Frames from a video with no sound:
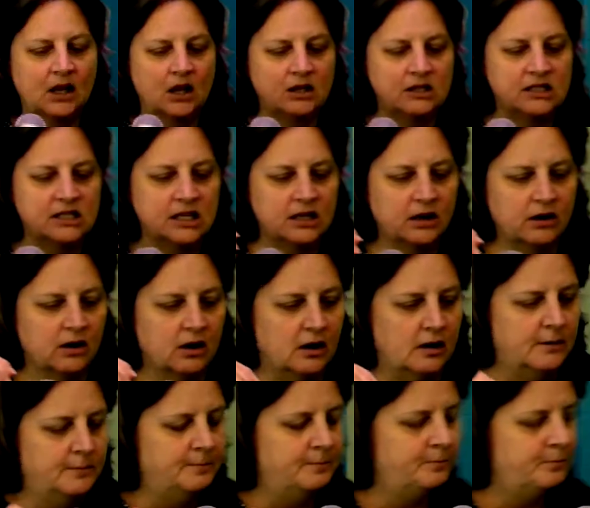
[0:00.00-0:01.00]
La
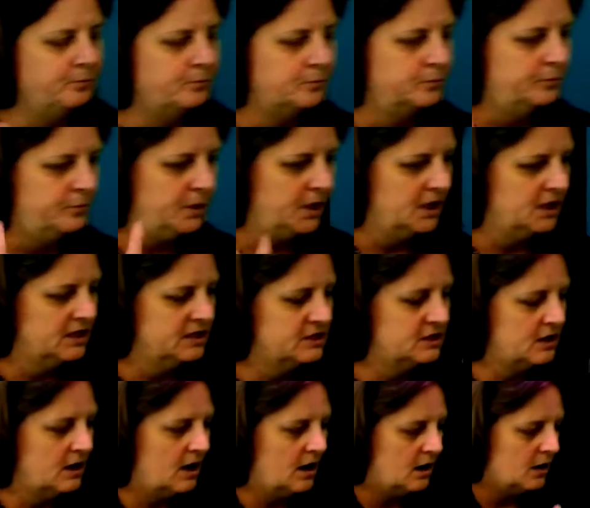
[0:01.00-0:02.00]
Sierra,
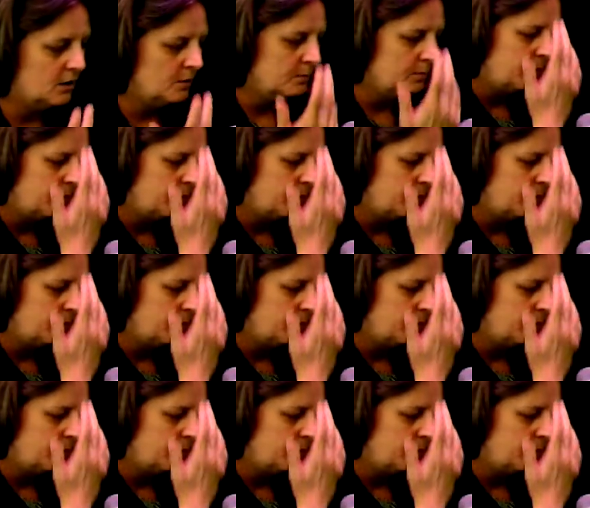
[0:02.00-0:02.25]
because our